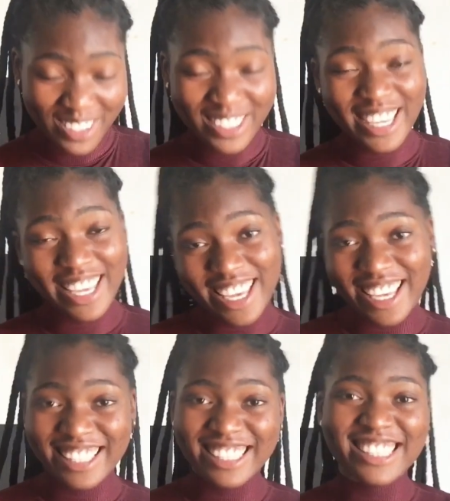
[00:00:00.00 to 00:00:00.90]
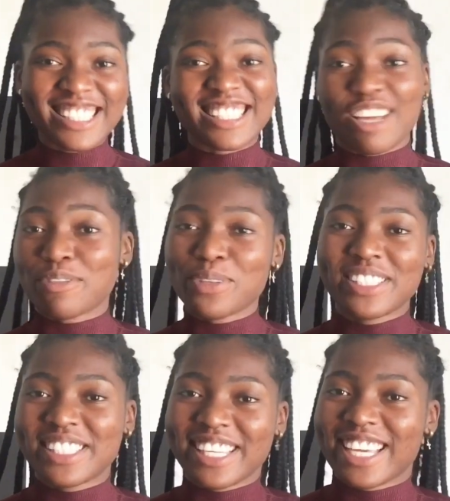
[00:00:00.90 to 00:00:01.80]
Okay, the thing is, I've not
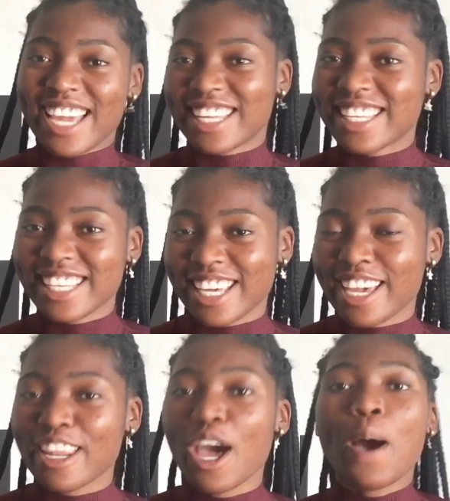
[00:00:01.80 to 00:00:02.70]
seen a guy naked,